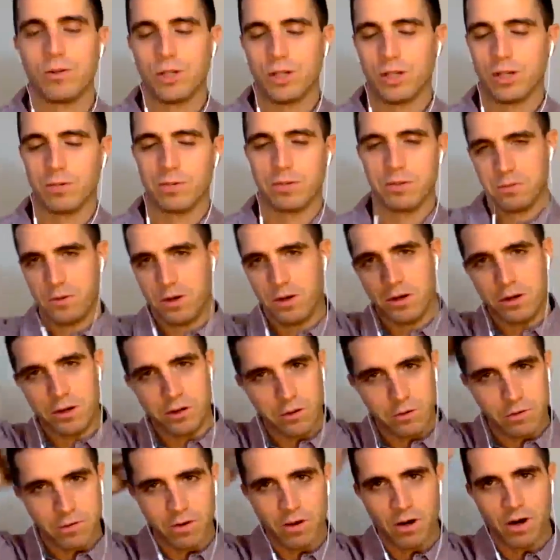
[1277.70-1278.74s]
And we run it
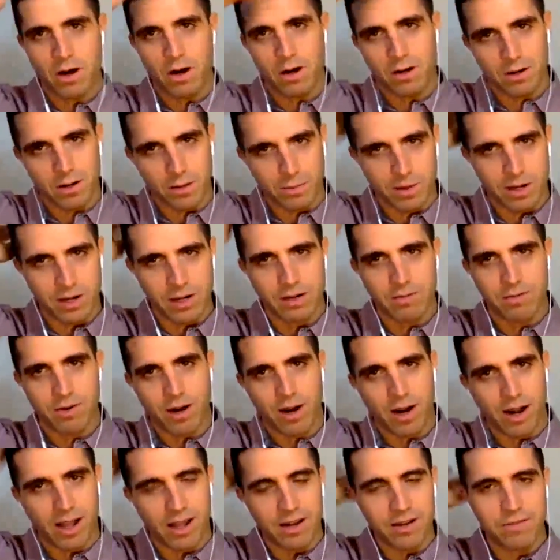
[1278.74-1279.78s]
over the middle of our
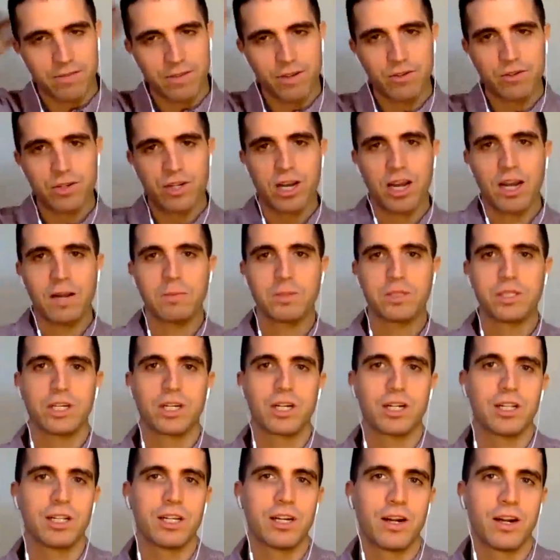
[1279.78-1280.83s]
head a few times to
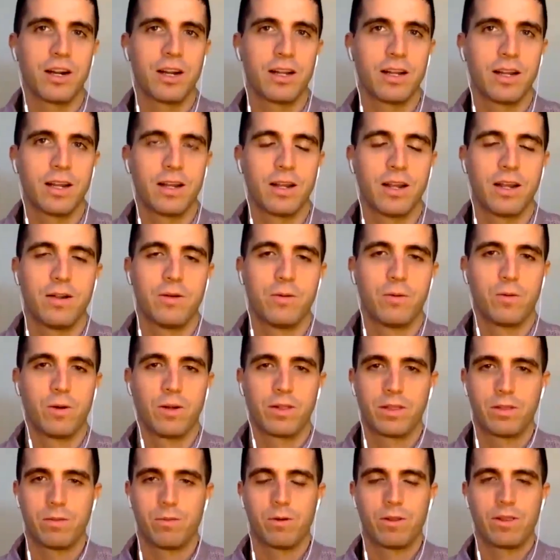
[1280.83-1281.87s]
clear it. And
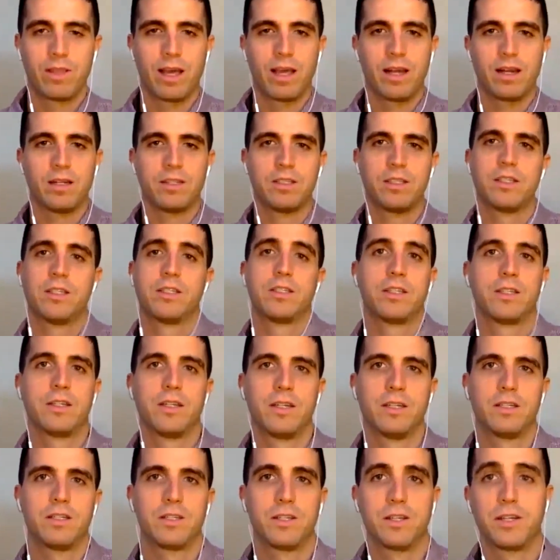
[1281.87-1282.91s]
what that is
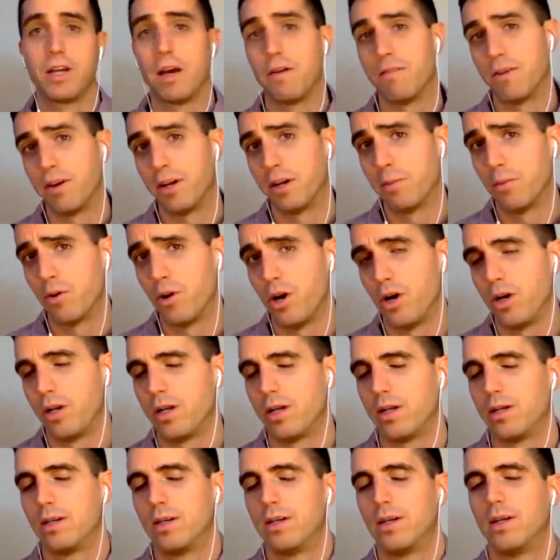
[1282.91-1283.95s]
it's the governing
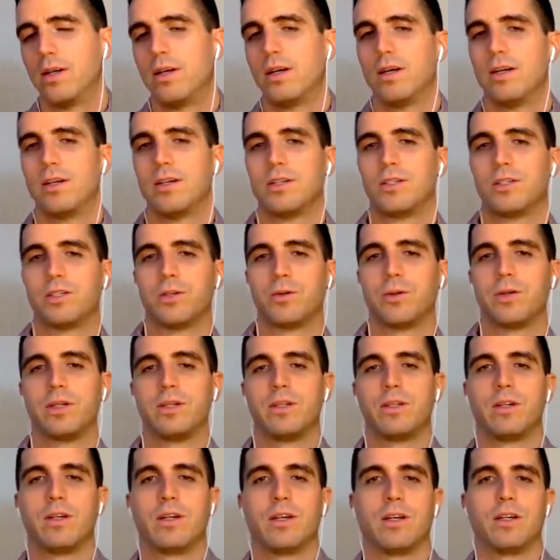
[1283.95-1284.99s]
meridian. So
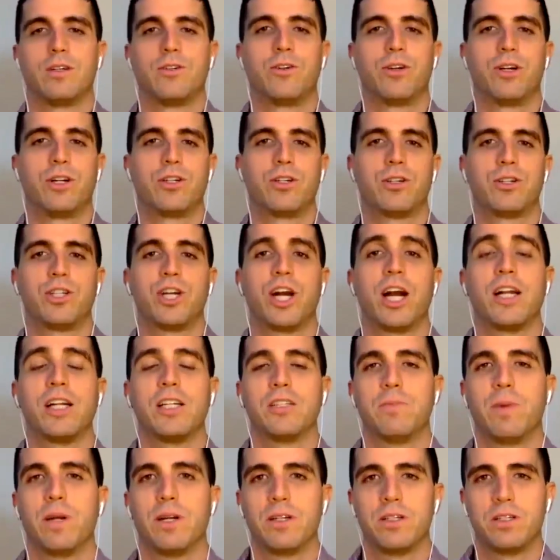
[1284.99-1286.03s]
in traditional Chinese
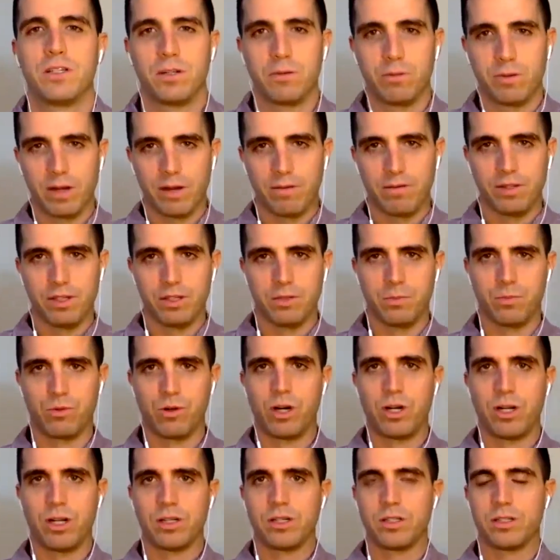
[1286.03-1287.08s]
medicine, we have these
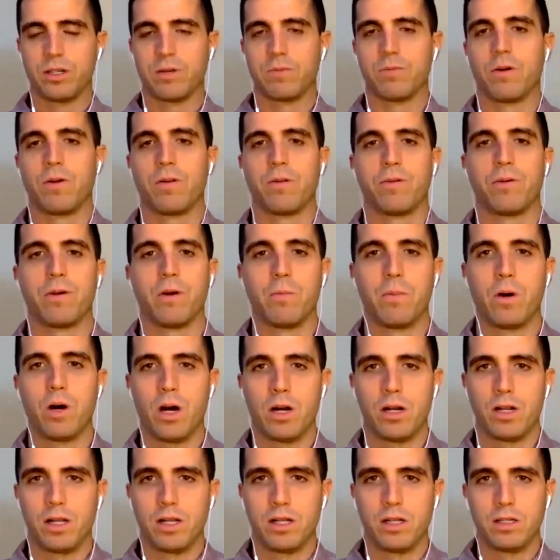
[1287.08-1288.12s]
meridians that run through our
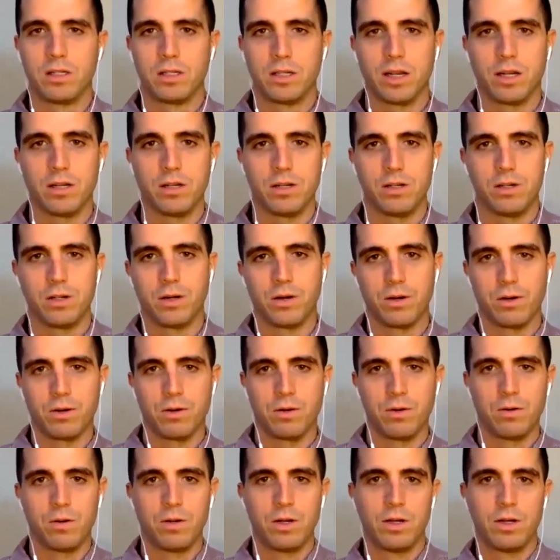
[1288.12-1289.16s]
bodies, head to
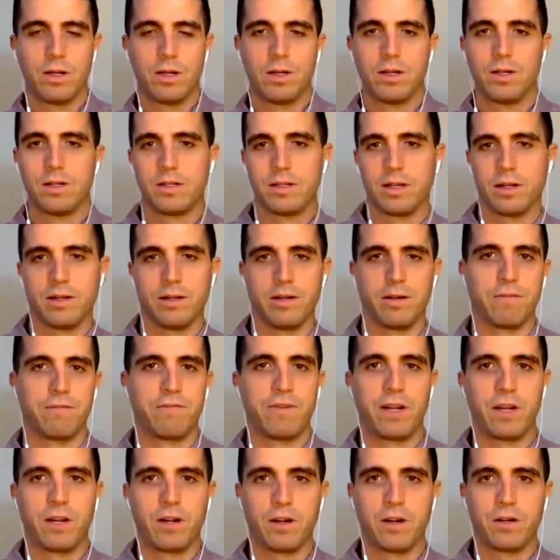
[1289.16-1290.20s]
toe, down in our
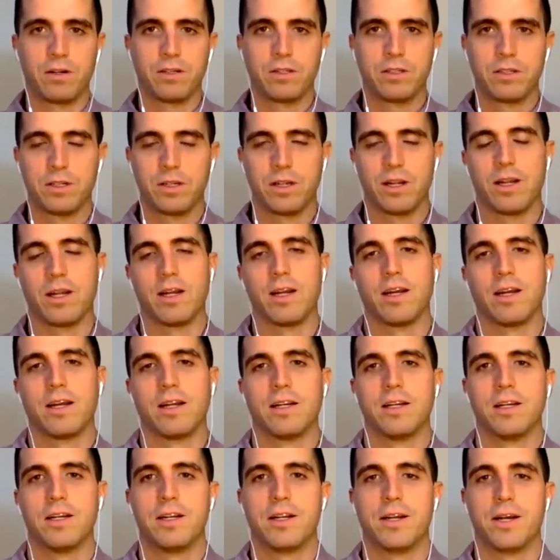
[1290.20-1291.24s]
fingers,
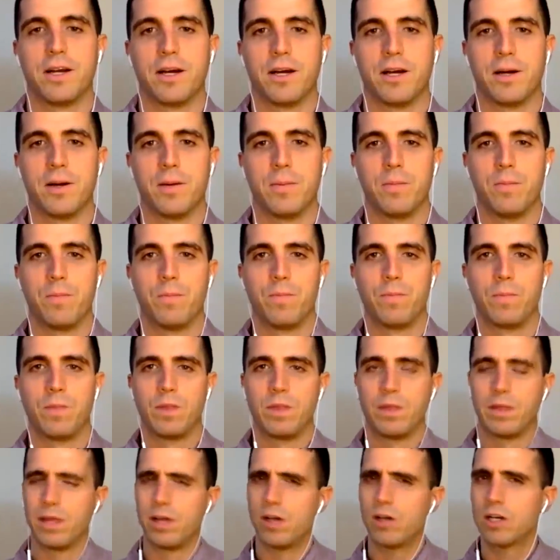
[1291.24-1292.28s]
and
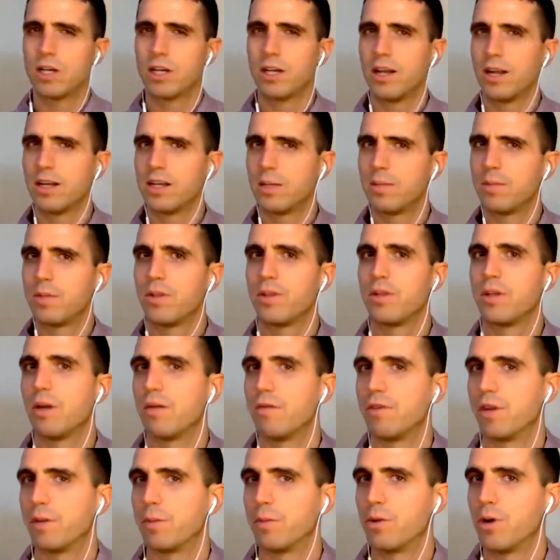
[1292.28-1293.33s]
they all connect up to the
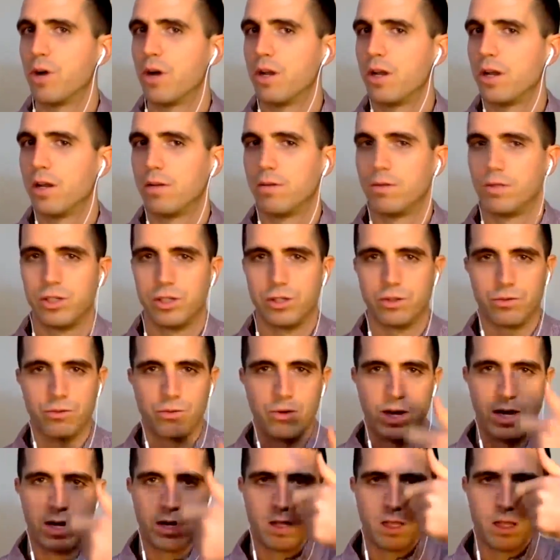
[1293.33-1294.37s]
governing meridian, which is
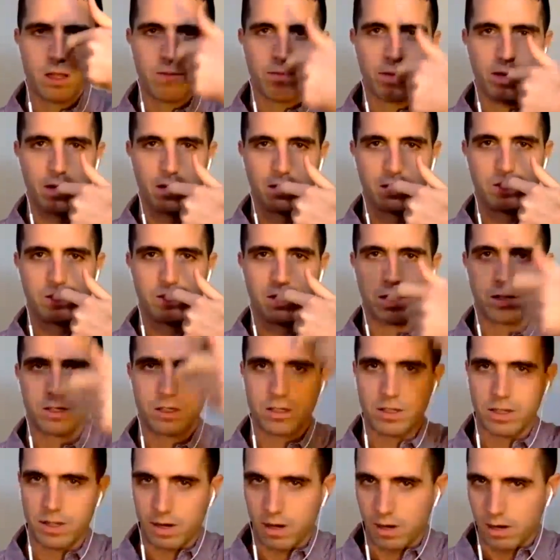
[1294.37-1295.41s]
right in the middle, starts
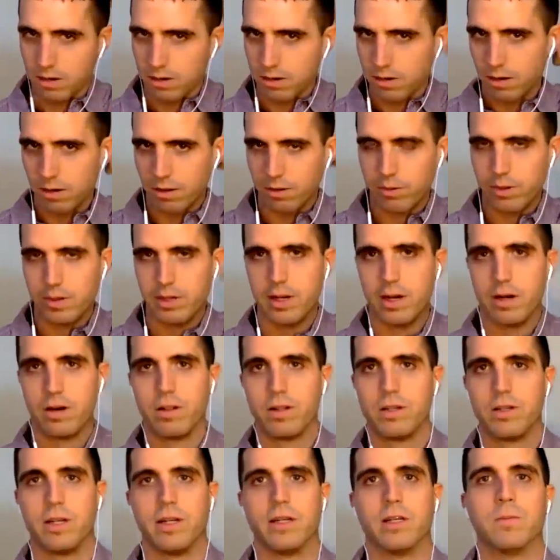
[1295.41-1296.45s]
there, all the way down to
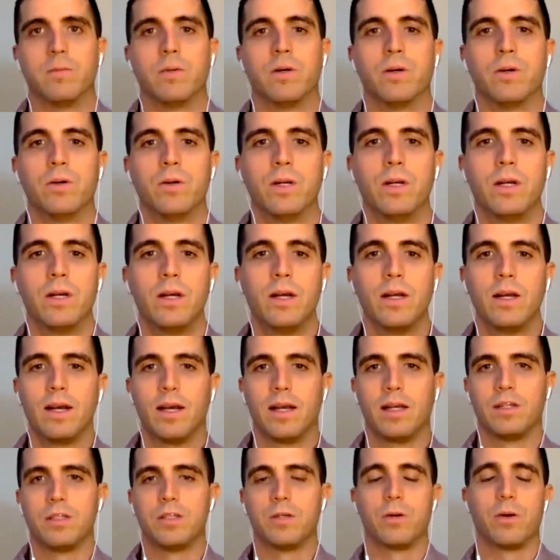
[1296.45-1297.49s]
the tailbone.
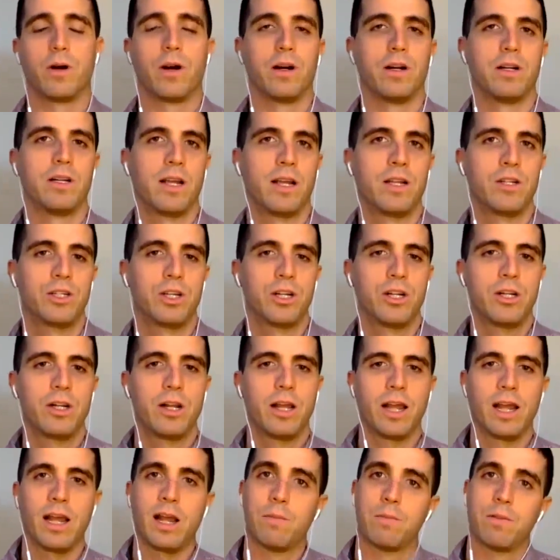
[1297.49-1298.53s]
And so our intention,
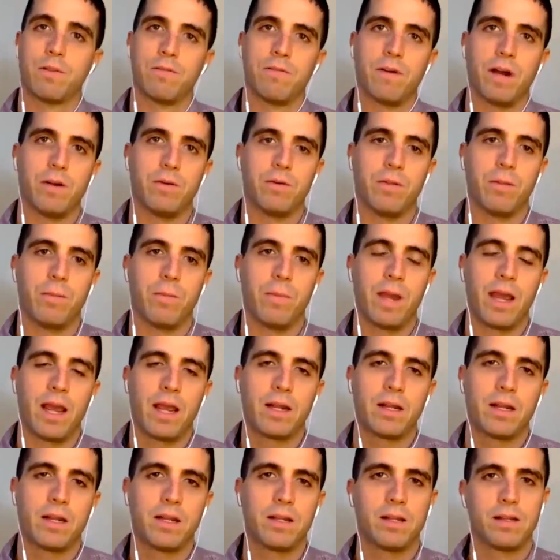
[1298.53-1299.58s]
amplify with a
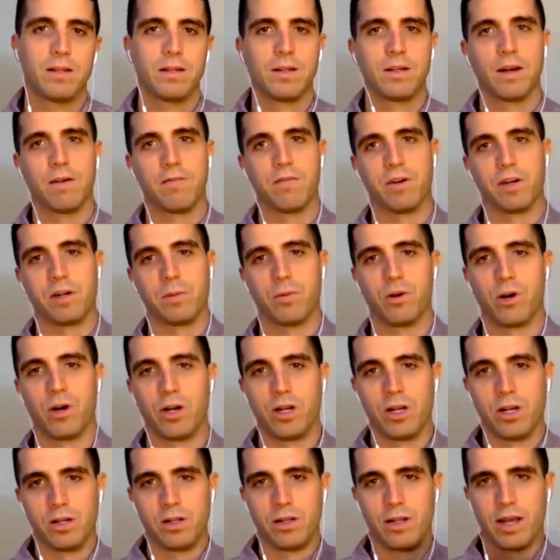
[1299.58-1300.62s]
magnet, governing
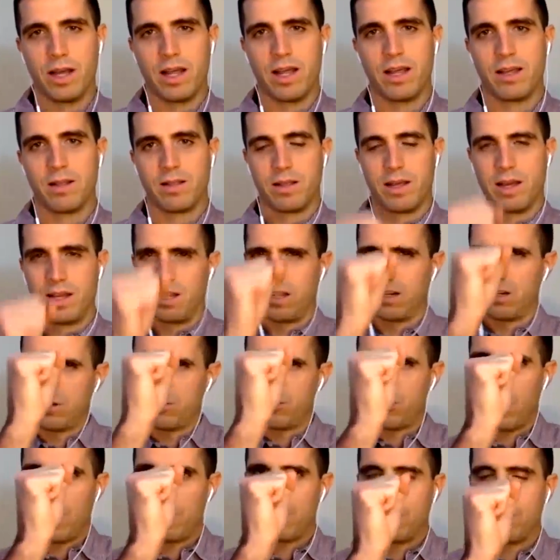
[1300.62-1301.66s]
meridian, that little
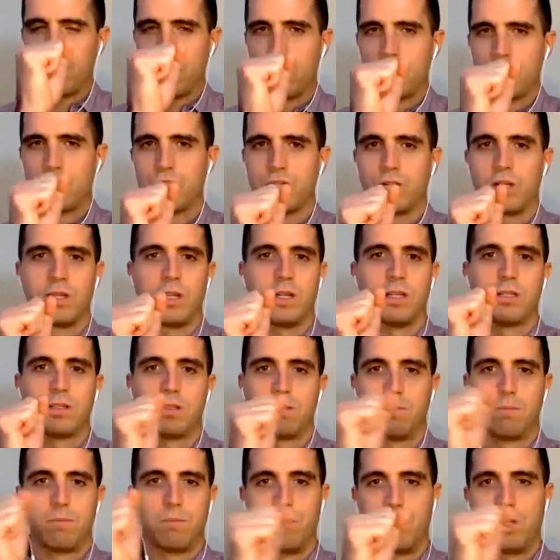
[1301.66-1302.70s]
trapped emotion that's
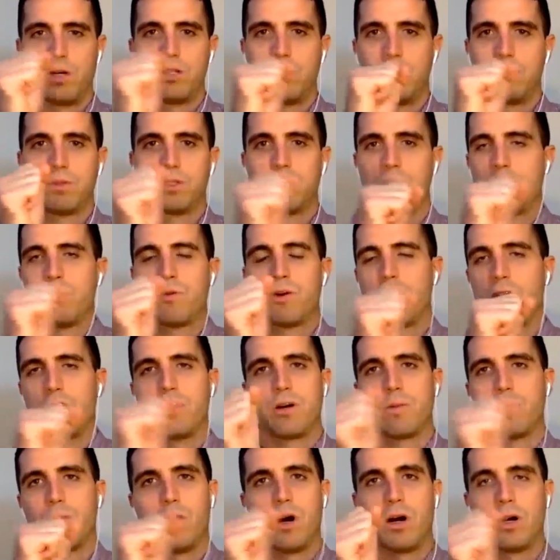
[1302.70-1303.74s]
balled up somewhere in
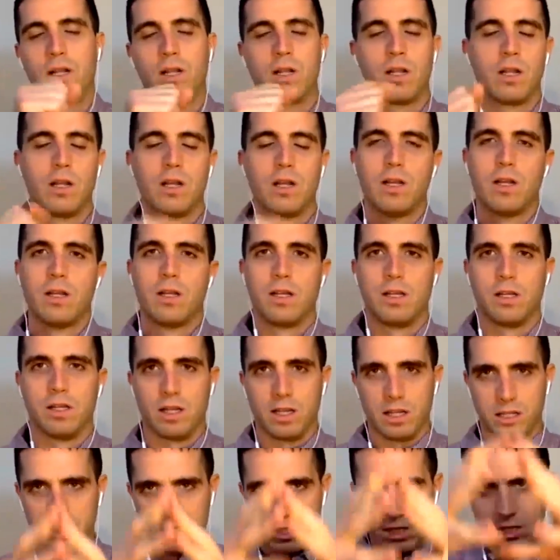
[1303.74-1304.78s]
your body, it
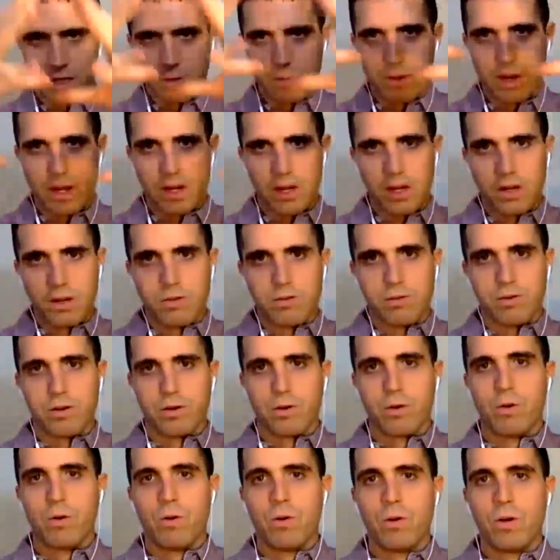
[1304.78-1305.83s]
gets dissipated through your
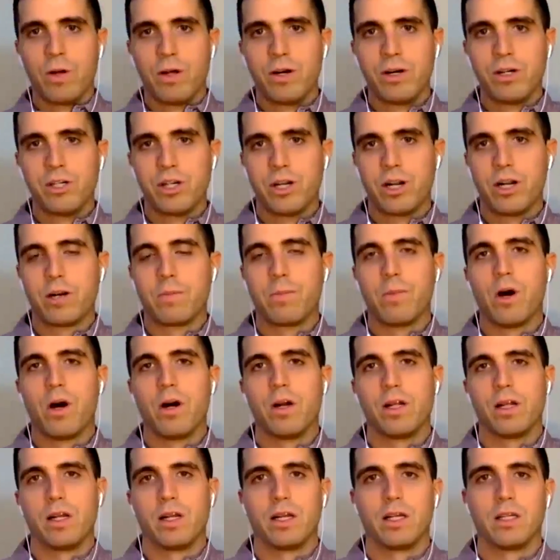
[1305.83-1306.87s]
whole energetic body
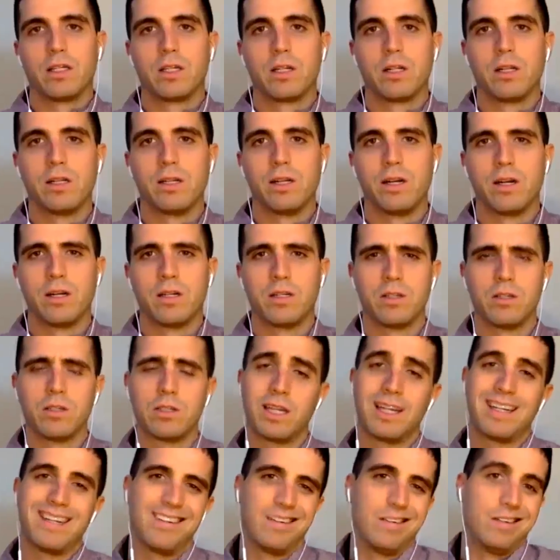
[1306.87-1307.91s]
and gets cleared. So it's
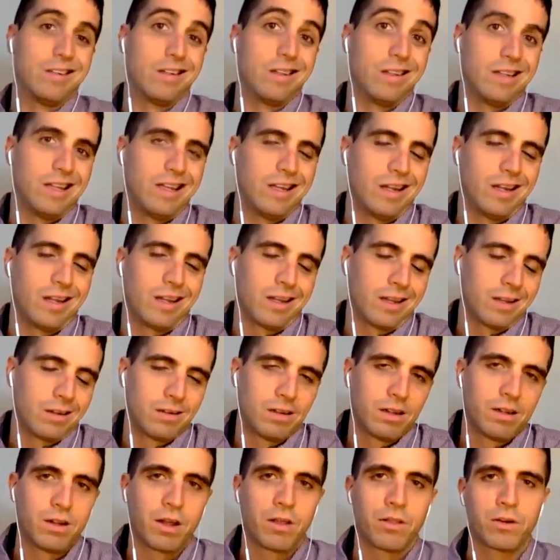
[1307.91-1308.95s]
like deleting it,
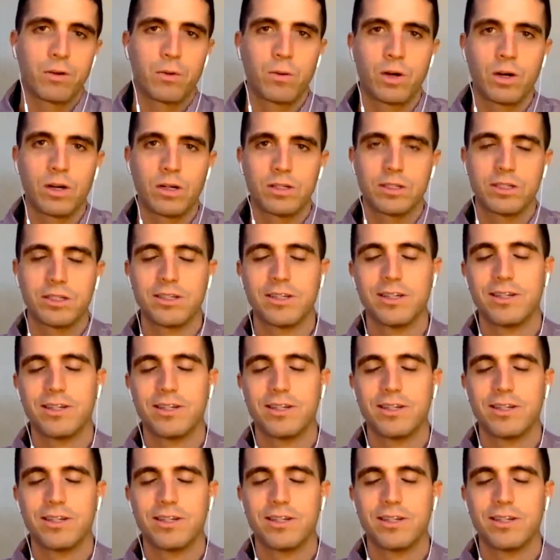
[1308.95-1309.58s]
in other words.